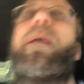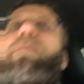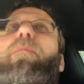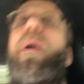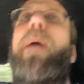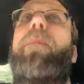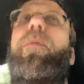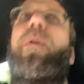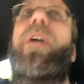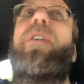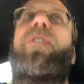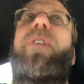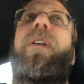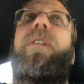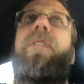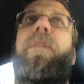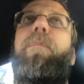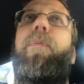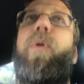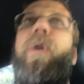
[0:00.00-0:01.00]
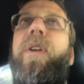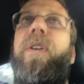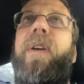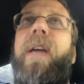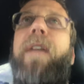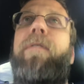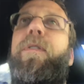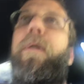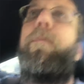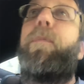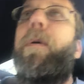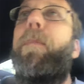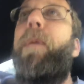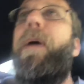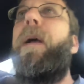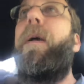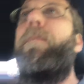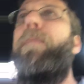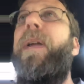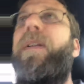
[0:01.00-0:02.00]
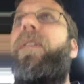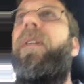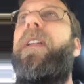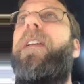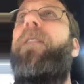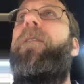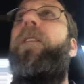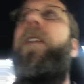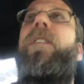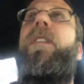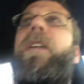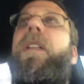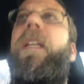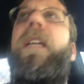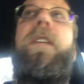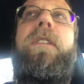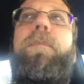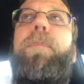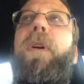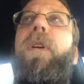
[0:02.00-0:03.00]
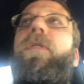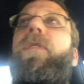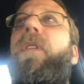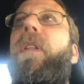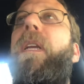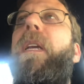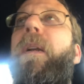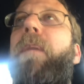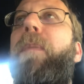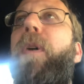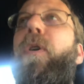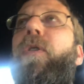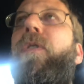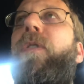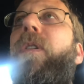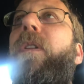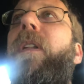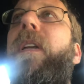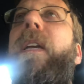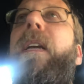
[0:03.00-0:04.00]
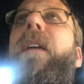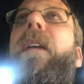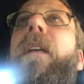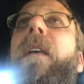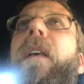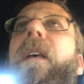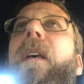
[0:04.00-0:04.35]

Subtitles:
Preparation is important. You have to prepare mentally, physically, spiritually, and emotionally,